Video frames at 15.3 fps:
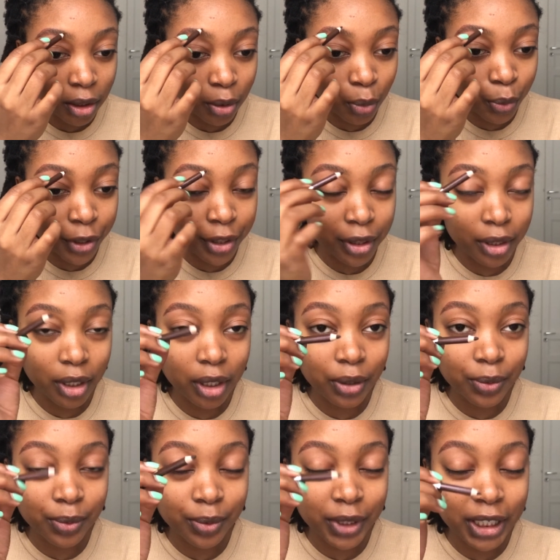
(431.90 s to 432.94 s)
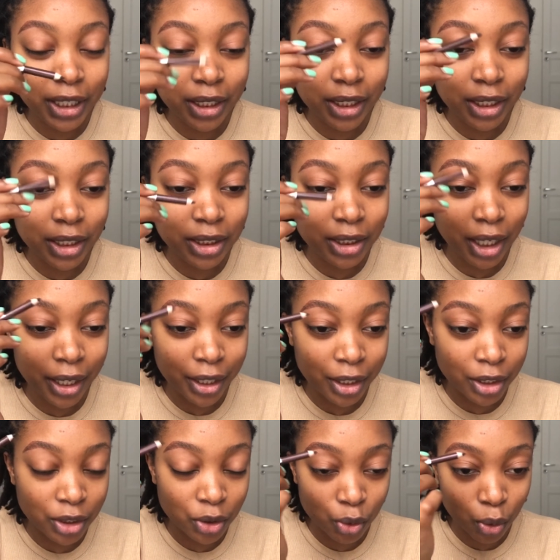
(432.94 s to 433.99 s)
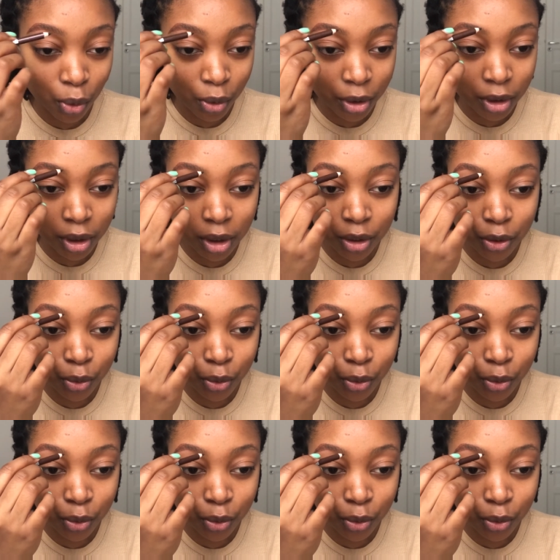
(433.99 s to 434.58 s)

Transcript: with really tiny strokes.